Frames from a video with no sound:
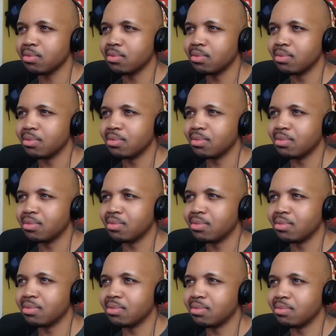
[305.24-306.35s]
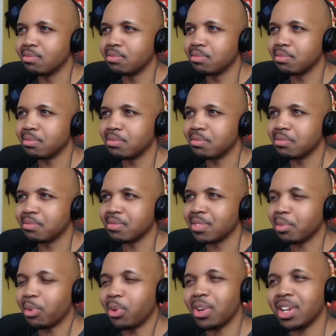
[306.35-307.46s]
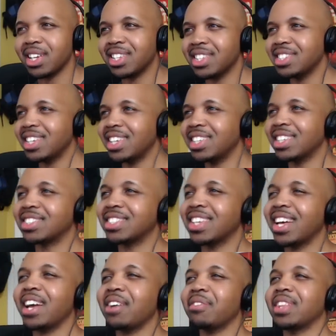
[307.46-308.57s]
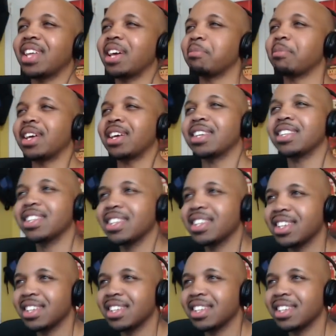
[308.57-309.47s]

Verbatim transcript: Please. Morgan, this ain't the time for that, man.